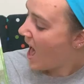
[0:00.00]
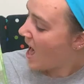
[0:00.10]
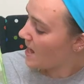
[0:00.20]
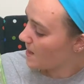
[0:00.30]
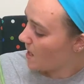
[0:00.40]

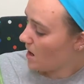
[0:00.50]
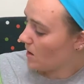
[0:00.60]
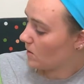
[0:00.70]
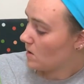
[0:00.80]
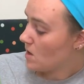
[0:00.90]

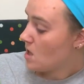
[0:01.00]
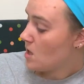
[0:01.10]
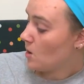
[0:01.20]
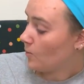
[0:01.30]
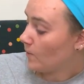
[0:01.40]
Hello,
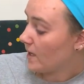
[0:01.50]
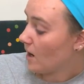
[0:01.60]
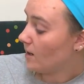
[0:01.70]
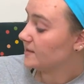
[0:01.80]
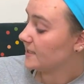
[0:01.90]
we
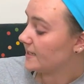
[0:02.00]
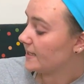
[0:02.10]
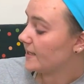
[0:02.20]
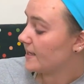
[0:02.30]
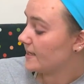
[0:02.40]
are
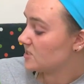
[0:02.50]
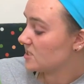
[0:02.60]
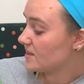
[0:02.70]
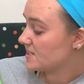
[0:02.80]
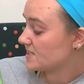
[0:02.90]
leaning into
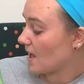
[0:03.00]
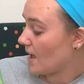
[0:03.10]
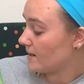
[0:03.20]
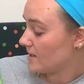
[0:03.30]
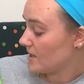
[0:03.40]
the
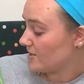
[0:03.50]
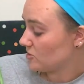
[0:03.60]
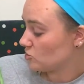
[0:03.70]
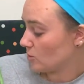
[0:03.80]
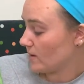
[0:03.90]
sun,
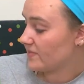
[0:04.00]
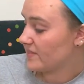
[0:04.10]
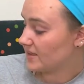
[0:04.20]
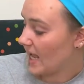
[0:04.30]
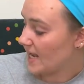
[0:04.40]
enjoying the
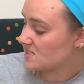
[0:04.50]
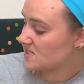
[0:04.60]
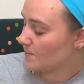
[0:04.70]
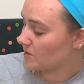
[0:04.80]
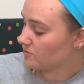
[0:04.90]
last
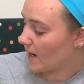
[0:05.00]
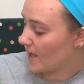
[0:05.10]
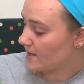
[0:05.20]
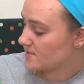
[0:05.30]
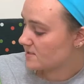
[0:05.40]
summer
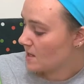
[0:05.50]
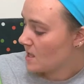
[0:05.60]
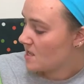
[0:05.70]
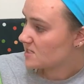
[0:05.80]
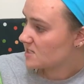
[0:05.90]
rays.
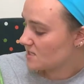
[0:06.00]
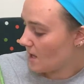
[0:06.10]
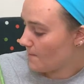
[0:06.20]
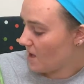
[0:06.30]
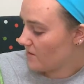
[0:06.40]

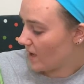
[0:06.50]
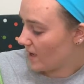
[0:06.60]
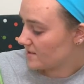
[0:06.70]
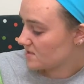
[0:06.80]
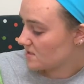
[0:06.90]
Some of
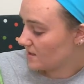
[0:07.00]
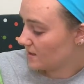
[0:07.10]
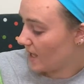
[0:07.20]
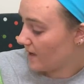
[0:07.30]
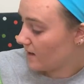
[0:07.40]
us,
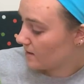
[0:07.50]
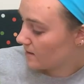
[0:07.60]
like